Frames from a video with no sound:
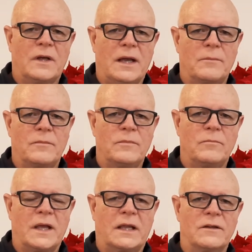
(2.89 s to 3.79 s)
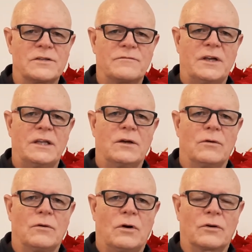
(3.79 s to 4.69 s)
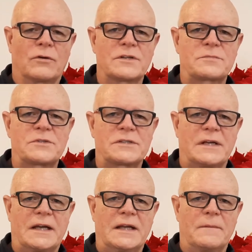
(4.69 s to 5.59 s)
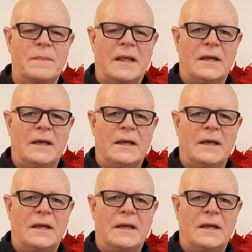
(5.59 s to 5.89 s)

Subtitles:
I'm making this video on Christmas Day, and